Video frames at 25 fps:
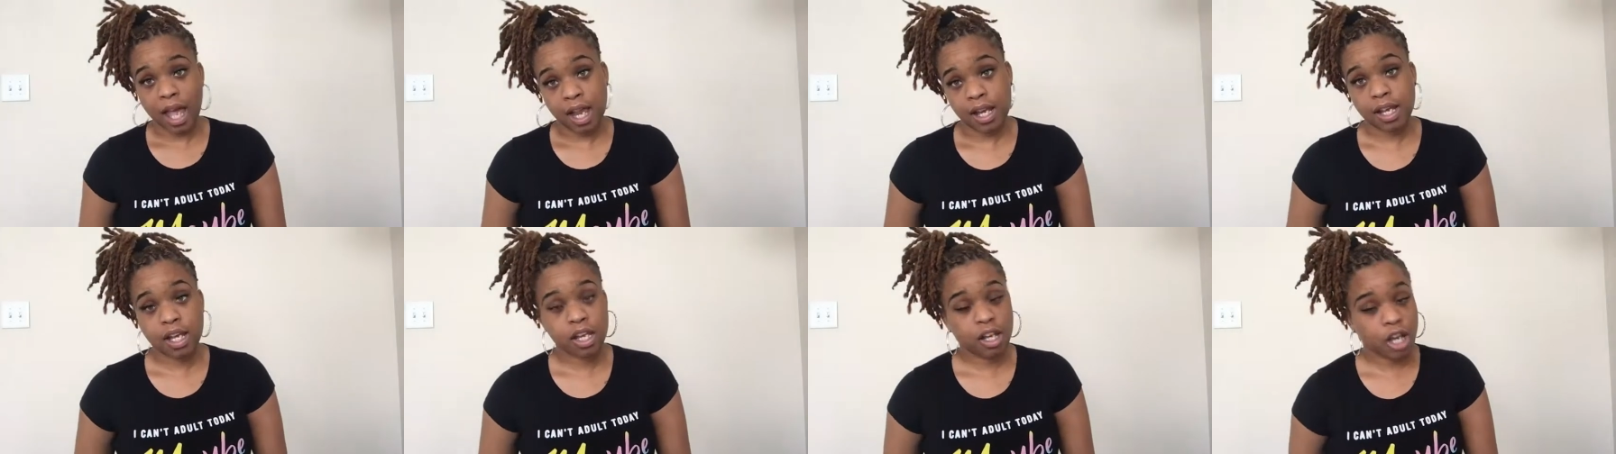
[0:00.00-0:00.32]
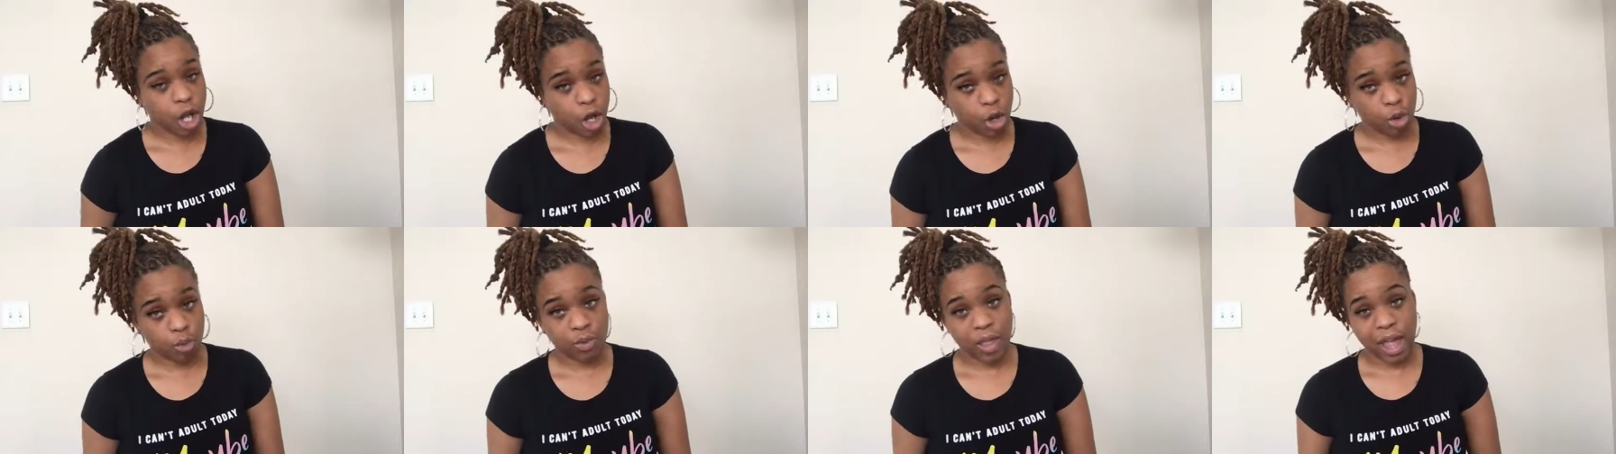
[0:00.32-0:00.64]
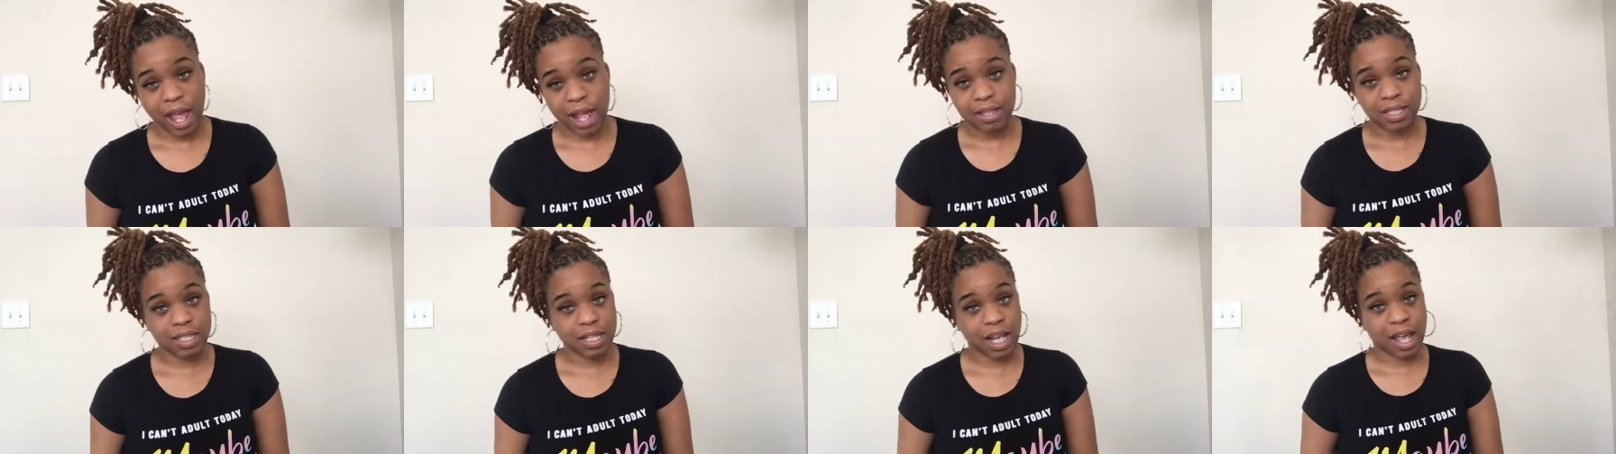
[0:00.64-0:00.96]
no,
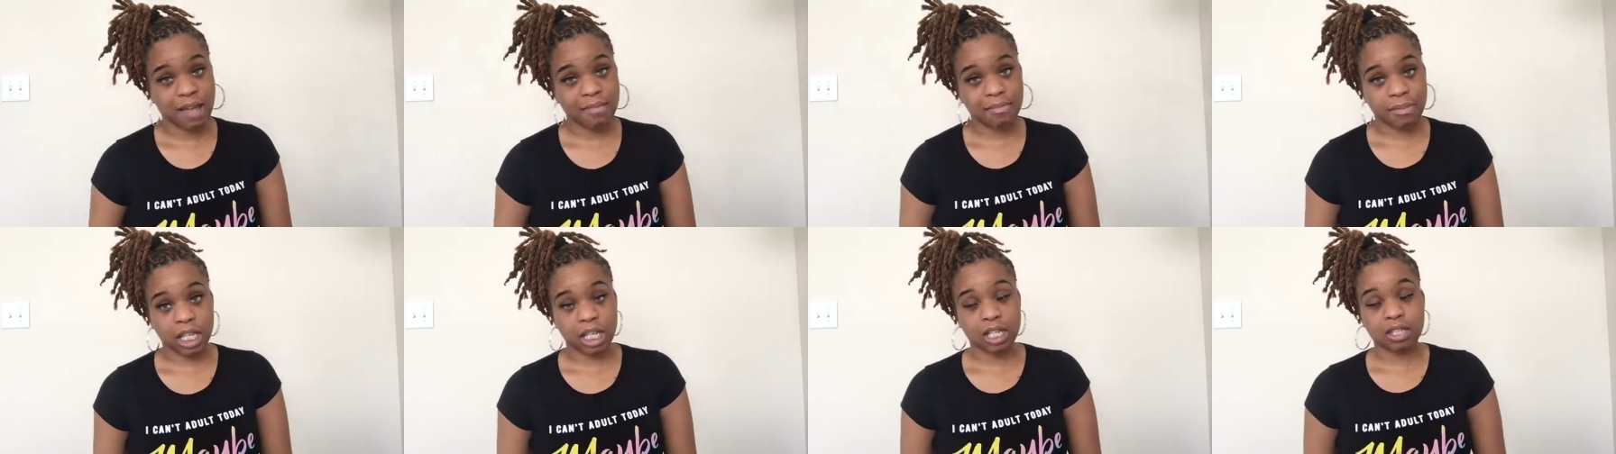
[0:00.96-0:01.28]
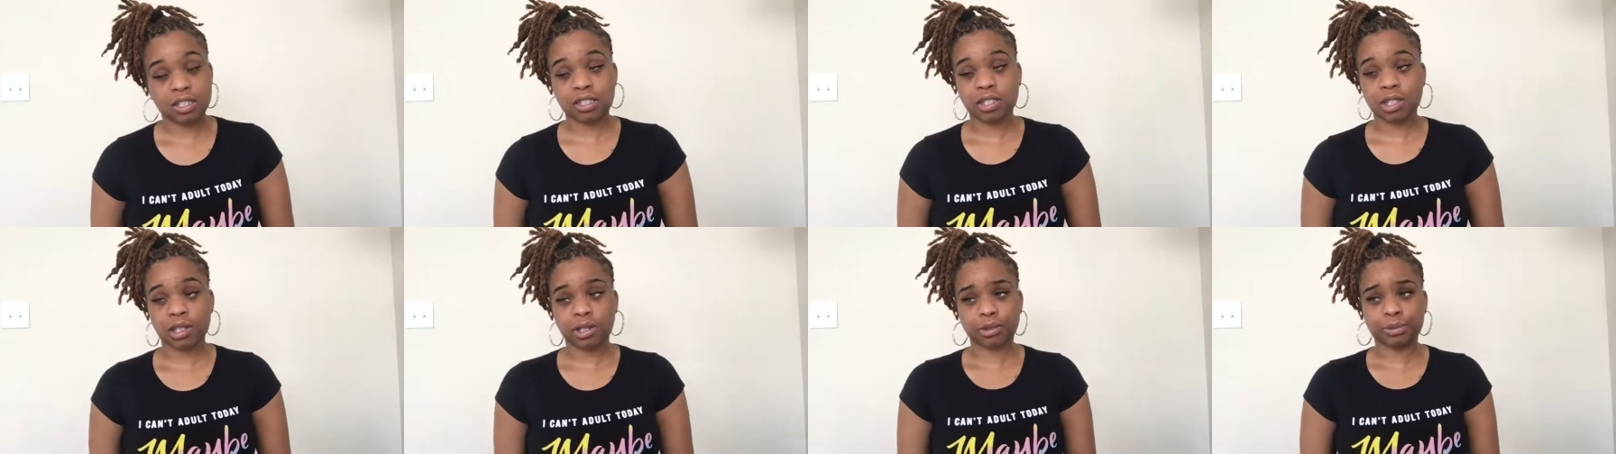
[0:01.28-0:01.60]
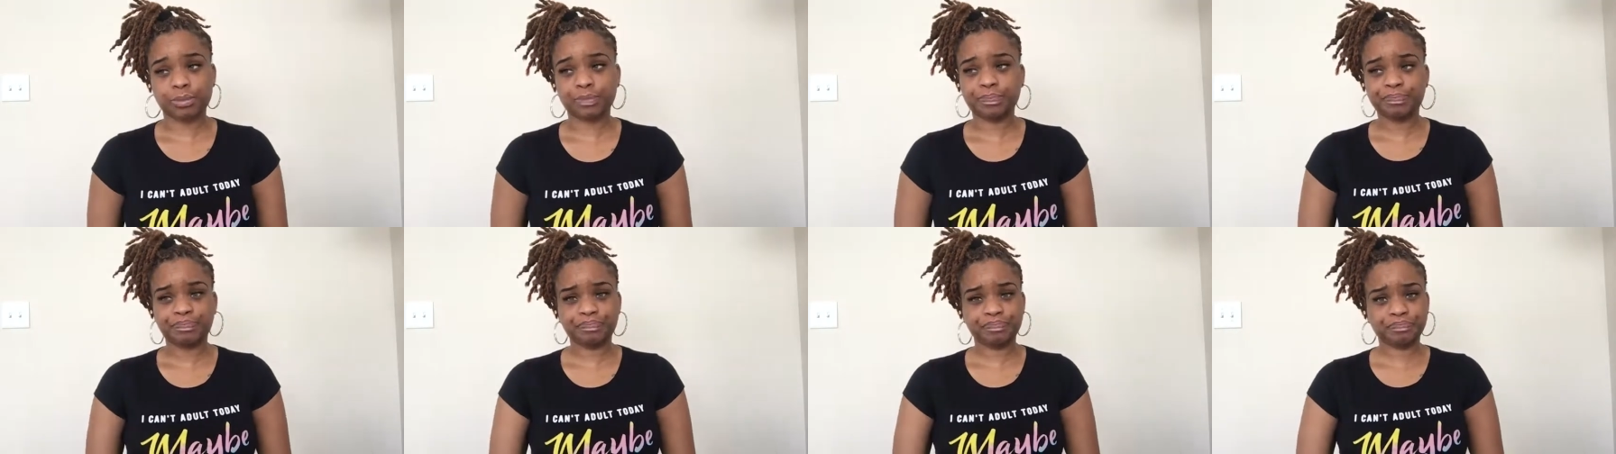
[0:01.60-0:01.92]
that's not me.
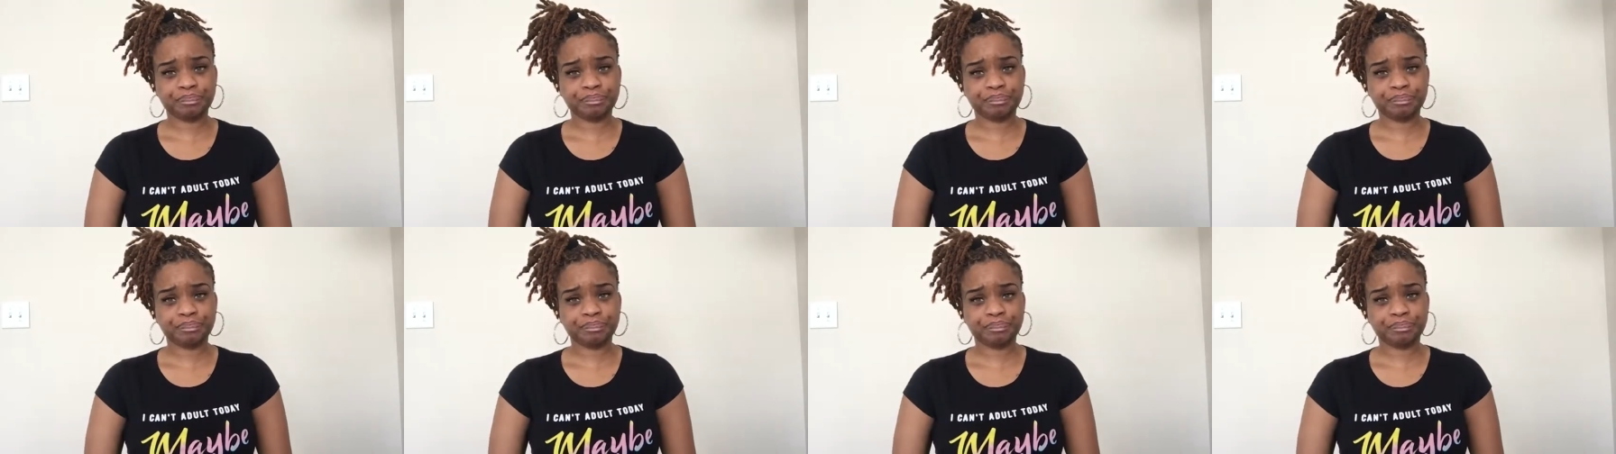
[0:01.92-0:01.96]
So,